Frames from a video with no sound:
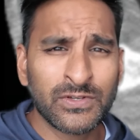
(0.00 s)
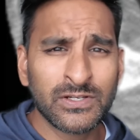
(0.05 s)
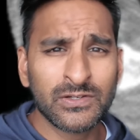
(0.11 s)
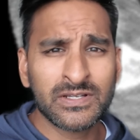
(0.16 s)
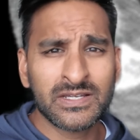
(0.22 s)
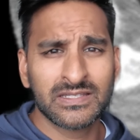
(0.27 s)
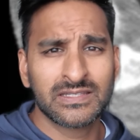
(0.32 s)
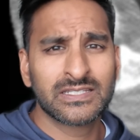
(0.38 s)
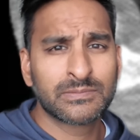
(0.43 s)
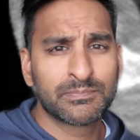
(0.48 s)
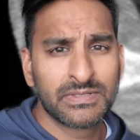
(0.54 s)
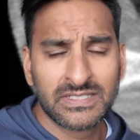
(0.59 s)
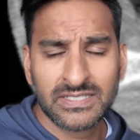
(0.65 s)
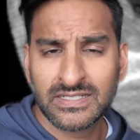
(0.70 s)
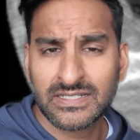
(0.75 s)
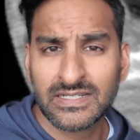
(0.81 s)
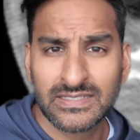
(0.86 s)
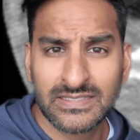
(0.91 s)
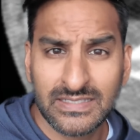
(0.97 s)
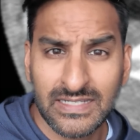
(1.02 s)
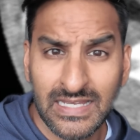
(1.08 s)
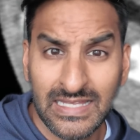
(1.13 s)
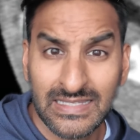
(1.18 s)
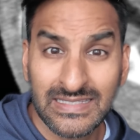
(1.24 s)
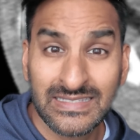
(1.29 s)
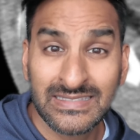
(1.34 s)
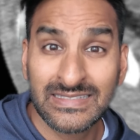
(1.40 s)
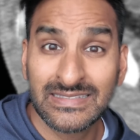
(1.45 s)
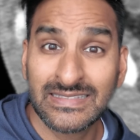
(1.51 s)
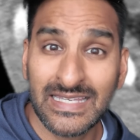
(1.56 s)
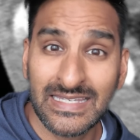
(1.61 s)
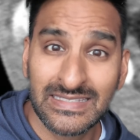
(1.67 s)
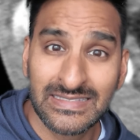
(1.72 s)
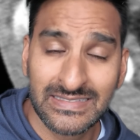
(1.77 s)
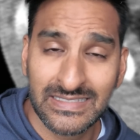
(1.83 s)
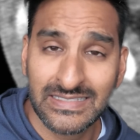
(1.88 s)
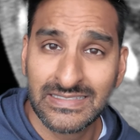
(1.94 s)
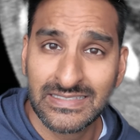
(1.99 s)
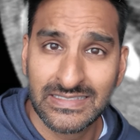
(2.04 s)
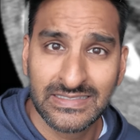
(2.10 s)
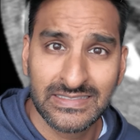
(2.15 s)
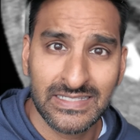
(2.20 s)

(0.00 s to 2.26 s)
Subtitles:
if we look at this particular scan, this is a CT